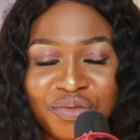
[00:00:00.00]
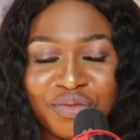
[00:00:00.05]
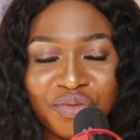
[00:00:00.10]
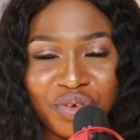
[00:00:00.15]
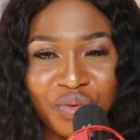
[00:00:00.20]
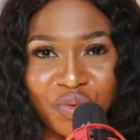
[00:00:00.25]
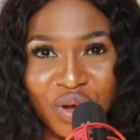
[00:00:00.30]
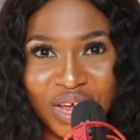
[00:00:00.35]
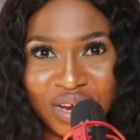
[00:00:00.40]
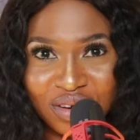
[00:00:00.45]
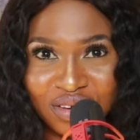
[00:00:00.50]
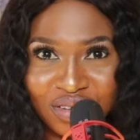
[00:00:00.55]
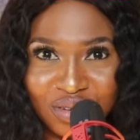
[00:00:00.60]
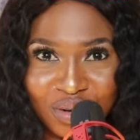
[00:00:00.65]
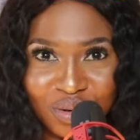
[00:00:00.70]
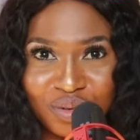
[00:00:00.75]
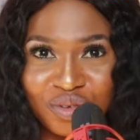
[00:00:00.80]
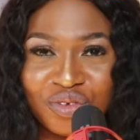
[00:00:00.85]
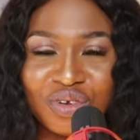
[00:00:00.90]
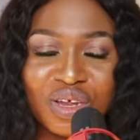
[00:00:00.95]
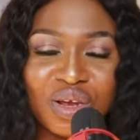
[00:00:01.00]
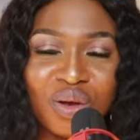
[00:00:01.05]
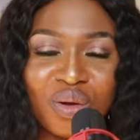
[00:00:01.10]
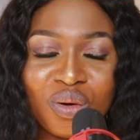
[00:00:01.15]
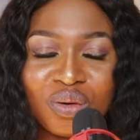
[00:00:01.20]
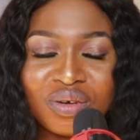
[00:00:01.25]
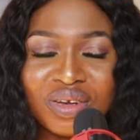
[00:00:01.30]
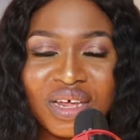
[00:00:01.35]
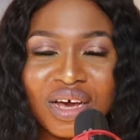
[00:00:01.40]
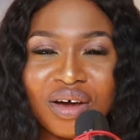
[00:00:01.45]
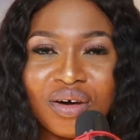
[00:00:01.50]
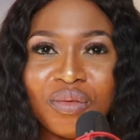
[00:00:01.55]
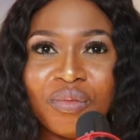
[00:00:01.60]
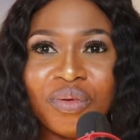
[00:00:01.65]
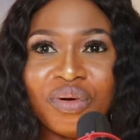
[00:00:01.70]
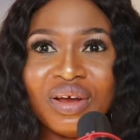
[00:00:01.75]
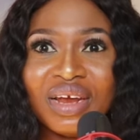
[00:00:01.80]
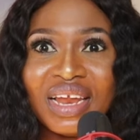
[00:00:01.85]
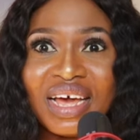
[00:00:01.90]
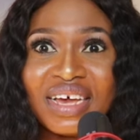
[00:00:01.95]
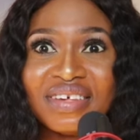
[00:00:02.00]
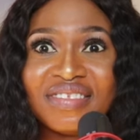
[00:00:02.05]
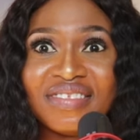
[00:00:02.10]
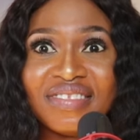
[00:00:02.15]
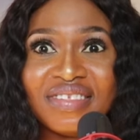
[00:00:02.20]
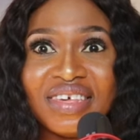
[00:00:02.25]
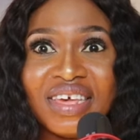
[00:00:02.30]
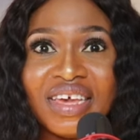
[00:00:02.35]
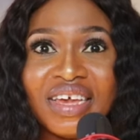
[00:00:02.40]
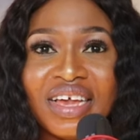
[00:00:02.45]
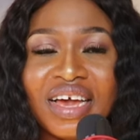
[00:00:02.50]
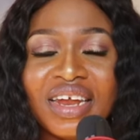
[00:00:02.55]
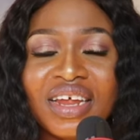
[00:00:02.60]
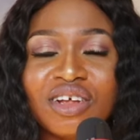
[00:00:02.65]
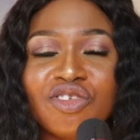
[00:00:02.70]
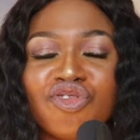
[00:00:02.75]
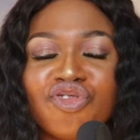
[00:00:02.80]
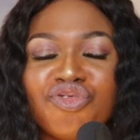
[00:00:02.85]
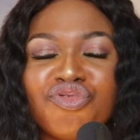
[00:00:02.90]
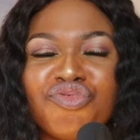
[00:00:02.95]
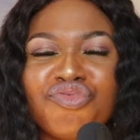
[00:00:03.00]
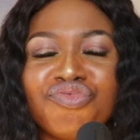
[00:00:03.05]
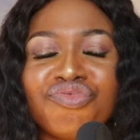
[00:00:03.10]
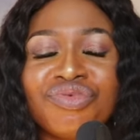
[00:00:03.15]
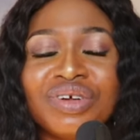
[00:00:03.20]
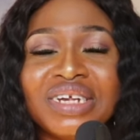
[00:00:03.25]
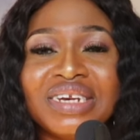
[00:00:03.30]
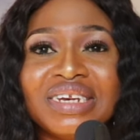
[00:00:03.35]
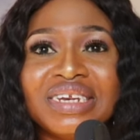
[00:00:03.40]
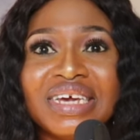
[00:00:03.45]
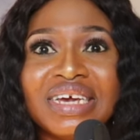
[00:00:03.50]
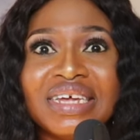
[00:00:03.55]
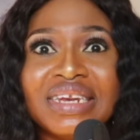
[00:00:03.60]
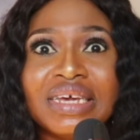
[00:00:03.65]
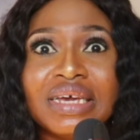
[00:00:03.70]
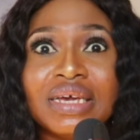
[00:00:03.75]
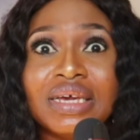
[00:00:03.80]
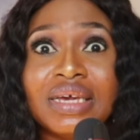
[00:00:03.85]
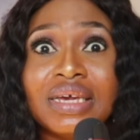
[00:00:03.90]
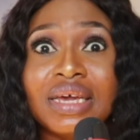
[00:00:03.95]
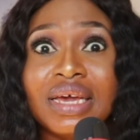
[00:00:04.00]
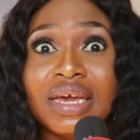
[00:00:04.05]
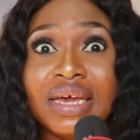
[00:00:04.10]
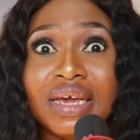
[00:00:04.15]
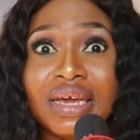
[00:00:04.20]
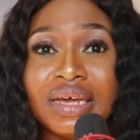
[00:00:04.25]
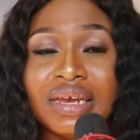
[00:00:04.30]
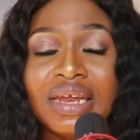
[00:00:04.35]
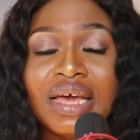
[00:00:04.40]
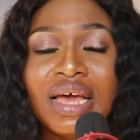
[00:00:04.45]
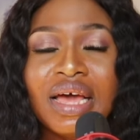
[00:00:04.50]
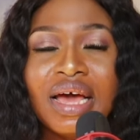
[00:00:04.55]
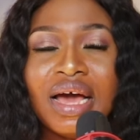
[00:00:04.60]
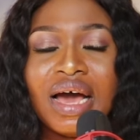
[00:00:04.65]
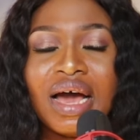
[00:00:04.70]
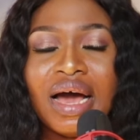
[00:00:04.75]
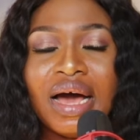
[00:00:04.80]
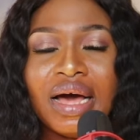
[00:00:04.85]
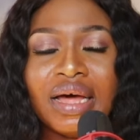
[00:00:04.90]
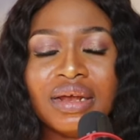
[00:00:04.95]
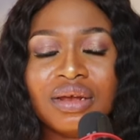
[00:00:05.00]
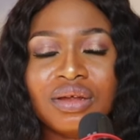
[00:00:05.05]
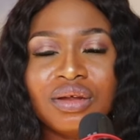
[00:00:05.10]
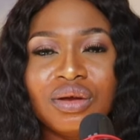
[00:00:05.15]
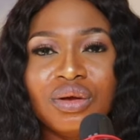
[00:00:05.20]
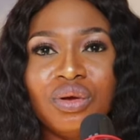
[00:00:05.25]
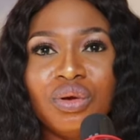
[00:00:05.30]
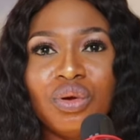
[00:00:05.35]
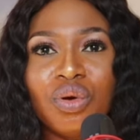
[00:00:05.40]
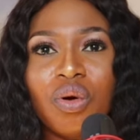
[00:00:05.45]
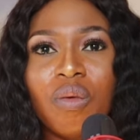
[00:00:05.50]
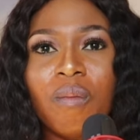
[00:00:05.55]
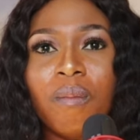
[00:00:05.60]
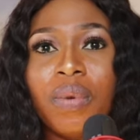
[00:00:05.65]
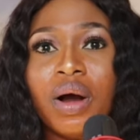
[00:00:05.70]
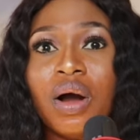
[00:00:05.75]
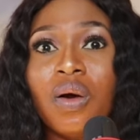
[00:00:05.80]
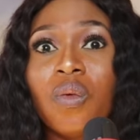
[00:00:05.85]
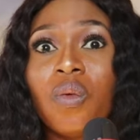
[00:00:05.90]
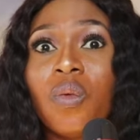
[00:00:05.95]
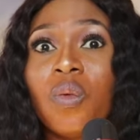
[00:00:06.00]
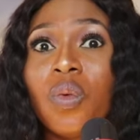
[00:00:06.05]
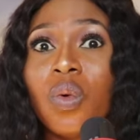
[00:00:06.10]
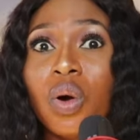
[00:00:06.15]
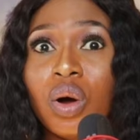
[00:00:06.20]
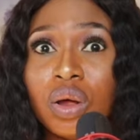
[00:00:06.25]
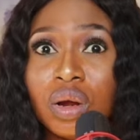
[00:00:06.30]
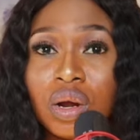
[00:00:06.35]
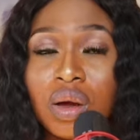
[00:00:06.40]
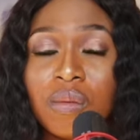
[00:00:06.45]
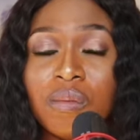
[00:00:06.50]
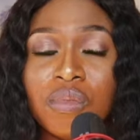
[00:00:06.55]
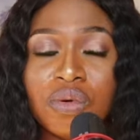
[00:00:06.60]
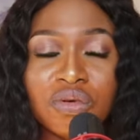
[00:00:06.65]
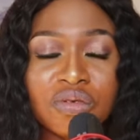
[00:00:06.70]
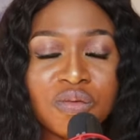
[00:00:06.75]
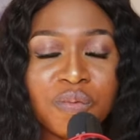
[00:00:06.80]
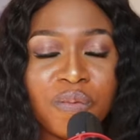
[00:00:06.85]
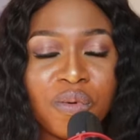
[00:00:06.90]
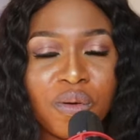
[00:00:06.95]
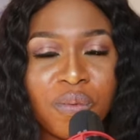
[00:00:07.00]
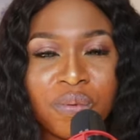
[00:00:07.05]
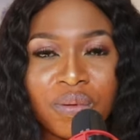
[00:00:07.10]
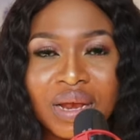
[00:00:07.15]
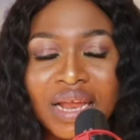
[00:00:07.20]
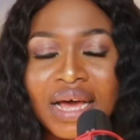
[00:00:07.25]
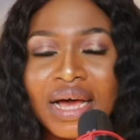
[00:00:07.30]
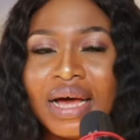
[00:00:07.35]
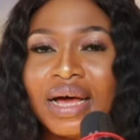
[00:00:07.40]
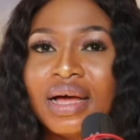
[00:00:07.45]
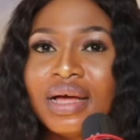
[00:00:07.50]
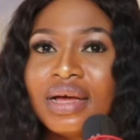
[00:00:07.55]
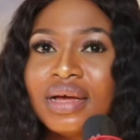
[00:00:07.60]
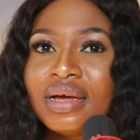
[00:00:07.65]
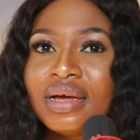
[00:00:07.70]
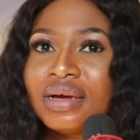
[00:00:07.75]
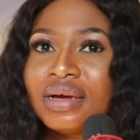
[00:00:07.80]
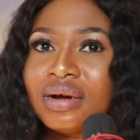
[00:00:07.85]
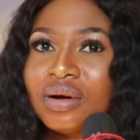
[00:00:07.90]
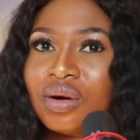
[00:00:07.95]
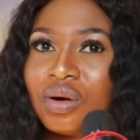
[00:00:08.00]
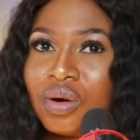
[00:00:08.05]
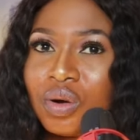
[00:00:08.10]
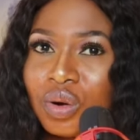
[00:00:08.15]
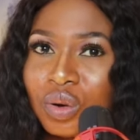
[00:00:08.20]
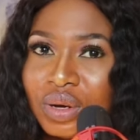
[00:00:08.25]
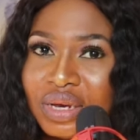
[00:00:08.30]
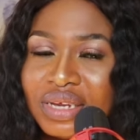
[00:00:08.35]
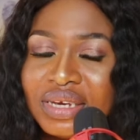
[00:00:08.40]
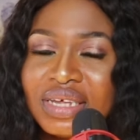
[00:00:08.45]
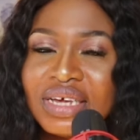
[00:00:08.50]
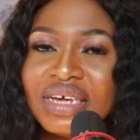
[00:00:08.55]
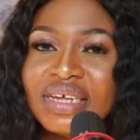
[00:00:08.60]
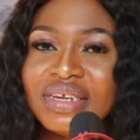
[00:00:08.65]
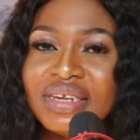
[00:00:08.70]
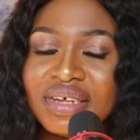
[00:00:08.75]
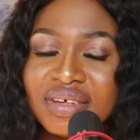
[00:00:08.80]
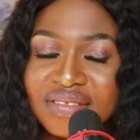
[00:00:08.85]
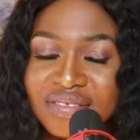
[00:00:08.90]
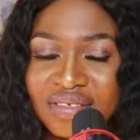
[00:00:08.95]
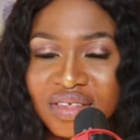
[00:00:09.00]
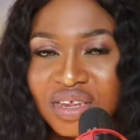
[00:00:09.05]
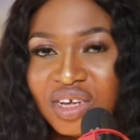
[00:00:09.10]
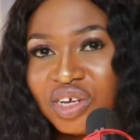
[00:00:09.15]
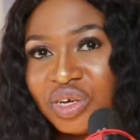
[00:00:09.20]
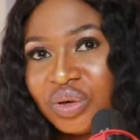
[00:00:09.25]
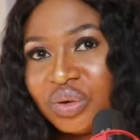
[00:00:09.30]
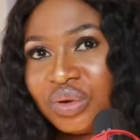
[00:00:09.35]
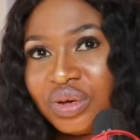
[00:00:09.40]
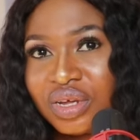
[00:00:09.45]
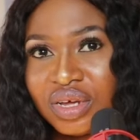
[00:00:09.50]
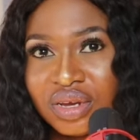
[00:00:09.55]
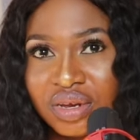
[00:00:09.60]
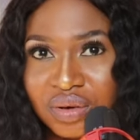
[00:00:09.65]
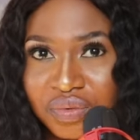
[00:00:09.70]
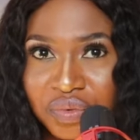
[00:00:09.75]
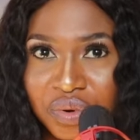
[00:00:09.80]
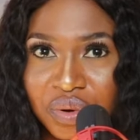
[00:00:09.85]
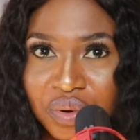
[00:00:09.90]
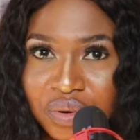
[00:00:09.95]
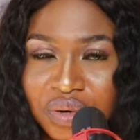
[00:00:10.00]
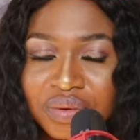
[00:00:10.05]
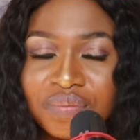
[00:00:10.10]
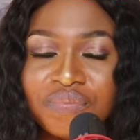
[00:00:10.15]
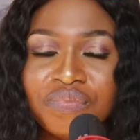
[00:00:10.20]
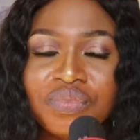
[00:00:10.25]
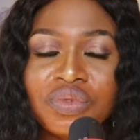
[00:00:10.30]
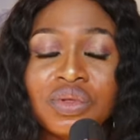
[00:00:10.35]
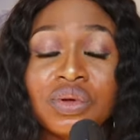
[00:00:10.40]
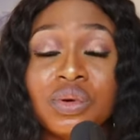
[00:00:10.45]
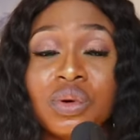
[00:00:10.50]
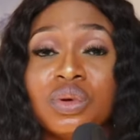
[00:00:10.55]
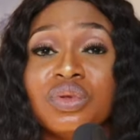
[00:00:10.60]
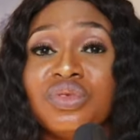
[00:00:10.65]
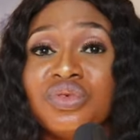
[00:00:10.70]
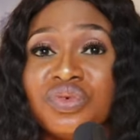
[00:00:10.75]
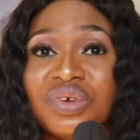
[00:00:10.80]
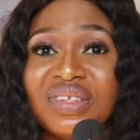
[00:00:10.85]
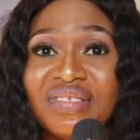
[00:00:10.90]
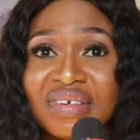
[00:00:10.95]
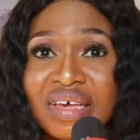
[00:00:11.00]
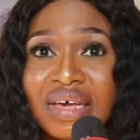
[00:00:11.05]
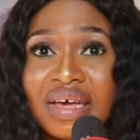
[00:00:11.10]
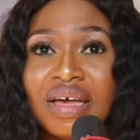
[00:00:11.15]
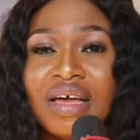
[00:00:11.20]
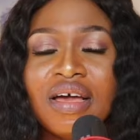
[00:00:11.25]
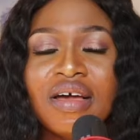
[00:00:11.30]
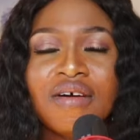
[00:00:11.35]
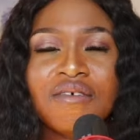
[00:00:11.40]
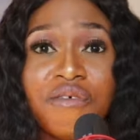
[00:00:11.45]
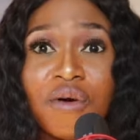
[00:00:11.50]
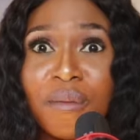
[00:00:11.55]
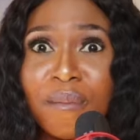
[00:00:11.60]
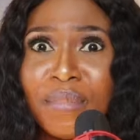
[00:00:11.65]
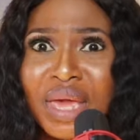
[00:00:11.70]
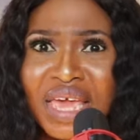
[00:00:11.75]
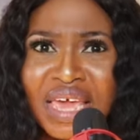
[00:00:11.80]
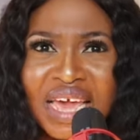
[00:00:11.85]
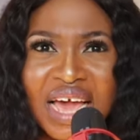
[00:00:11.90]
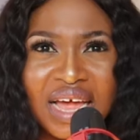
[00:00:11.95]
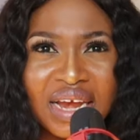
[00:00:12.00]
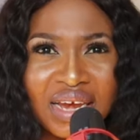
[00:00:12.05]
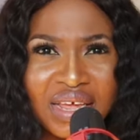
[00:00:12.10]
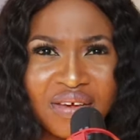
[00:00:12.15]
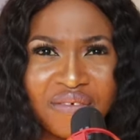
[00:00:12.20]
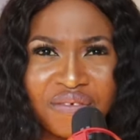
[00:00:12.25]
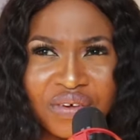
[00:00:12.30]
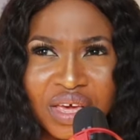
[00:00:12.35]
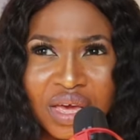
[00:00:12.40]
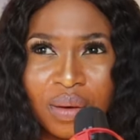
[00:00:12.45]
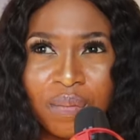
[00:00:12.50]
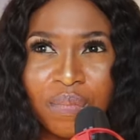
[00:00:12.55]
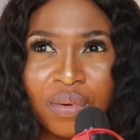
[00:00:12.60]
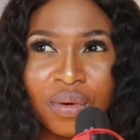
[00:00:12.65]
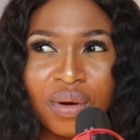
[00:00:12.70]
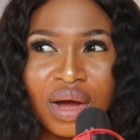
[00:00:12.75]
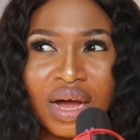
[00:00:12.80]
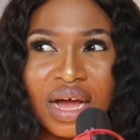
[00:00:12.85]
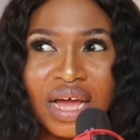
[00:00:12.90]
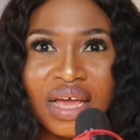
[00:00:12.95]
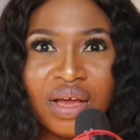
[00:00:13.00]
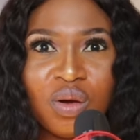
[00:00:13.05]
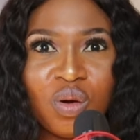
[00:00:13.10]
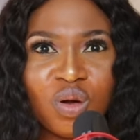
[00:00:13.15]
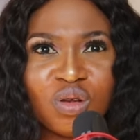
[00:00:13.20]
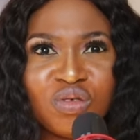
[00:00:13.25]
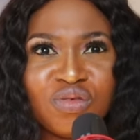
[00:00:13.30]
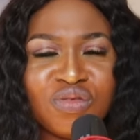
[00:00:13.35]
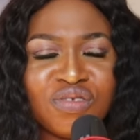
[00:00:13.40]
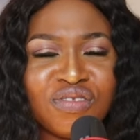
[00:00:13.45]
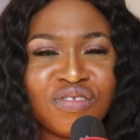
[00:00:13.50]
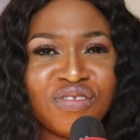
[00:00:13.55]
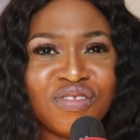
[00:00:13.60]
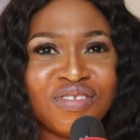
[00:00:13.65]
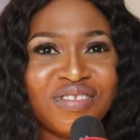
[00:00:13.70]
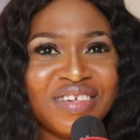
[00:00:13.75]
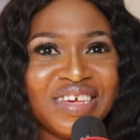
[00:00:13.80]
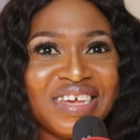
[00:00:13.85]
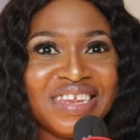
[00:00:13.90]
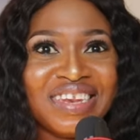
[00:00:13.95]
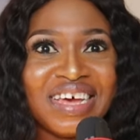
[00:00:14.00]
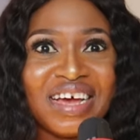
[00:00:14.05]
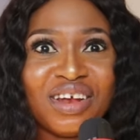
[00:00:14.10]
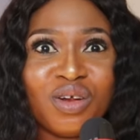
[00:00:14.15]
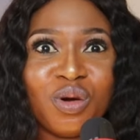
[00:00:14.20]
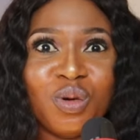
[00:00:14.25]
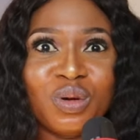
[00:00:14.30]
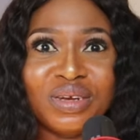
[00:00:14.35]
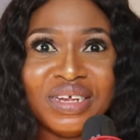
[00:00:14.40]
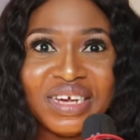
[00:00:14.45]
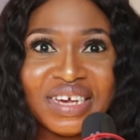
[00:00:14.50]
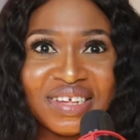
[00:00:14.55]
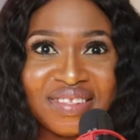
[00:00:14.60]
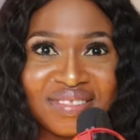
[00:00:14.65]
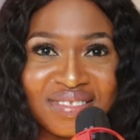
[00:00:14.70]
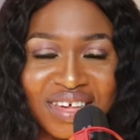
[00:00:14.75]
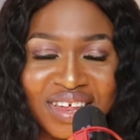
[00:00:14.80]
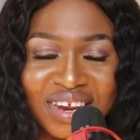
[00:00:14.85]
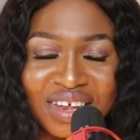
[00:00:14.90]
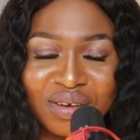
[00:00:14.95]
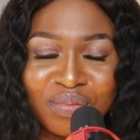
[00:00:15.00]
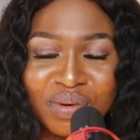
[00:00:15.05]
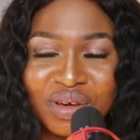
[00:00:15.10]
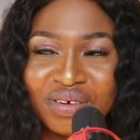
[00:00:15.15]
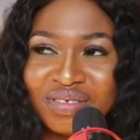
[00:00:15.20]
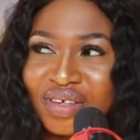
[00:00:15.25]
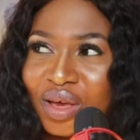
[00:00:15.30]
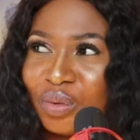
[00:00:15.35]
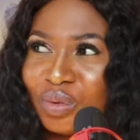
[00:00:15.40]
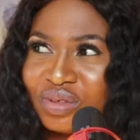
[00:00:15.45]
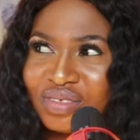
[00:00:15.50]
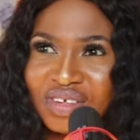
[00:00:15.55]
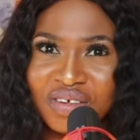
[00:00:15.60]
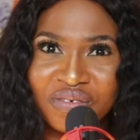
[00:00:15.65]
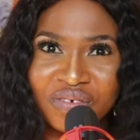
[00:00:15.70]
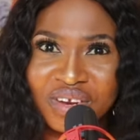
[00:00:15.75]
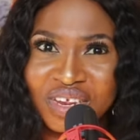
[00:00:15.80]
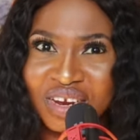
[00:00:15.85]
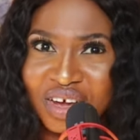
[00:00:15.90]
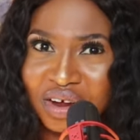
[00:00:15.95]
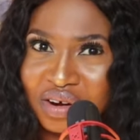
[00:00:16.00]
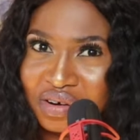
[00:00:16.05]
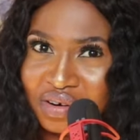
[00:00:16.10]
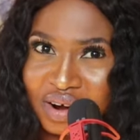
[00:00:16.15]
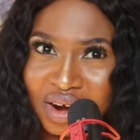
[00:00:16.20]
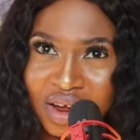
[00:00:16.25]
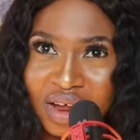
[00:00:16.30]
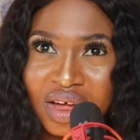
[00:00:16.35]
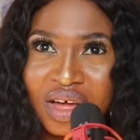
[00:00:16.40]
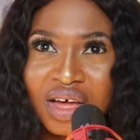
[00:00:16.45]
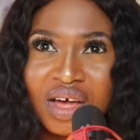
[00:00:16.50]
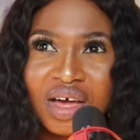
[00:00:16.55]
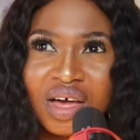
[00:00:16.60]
We went onto the lockdown, but last year Ghana trended again at number one most popular holiday destination in the world on Twitter. For me, I live here, but I got to see that on the internet because I wasn't even in Accra.